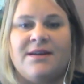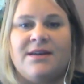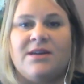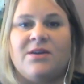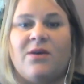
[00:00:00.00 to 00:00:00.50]

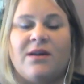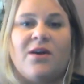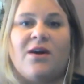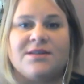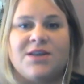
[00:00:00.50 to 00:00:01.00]
you know, a
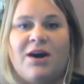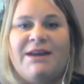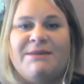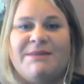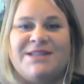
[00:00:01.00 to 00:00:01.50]
long time.
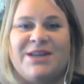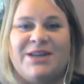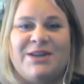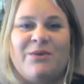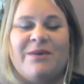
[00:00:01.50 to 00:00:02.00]

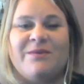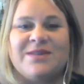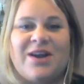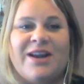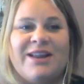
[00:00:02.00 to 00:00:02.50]
You know, it
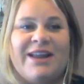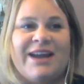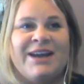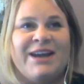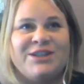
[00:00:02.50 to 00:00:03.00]
was kind of
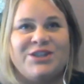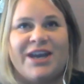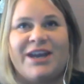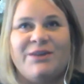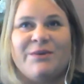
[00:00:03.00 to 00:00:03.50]
like
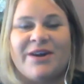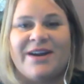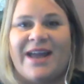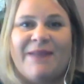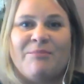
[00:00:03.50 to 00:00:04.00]
January
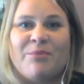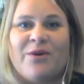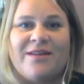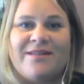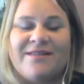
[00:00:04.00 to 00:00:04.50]
to
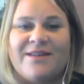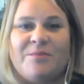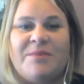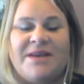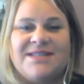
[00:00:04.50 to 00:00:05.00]
April,
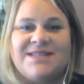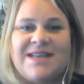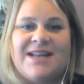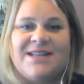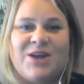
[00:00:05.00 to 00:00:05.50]
little pieces
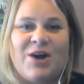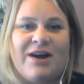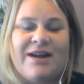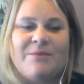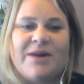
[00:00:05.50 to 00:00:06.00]
at a
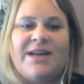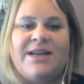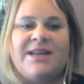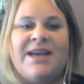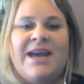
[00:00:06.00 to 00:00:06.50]
time,
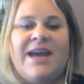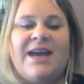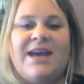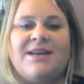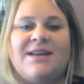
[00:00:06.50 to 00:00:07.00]
right?
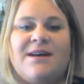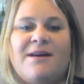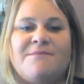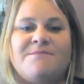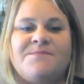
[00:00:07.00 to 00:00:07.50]

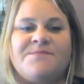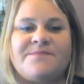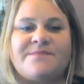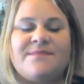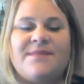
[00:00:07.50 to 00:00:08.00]
And
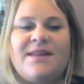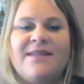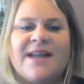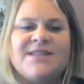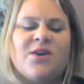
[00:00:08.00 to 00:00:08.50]

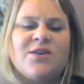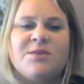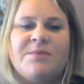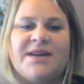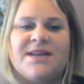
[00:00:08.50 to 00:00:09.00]
that's
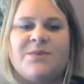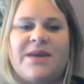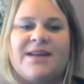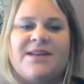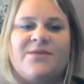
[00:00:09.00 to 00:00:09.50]
also because we
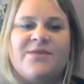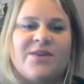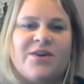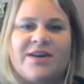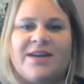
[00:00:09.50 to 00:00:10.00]
had to do the
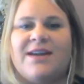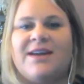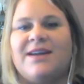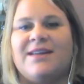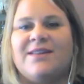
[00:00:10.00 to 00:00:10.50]

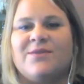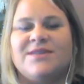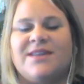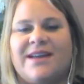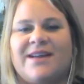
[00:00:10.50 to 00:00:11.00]
cooking, and there
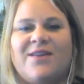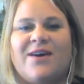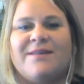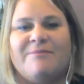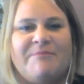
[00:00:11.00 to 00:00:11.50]
was like a
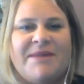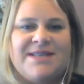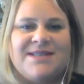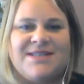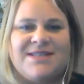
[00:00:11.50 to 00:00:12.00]
lot of
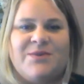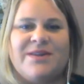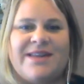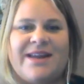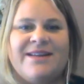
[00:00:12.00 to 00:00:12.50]
pieces to
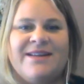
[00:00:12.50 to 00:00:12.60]
it that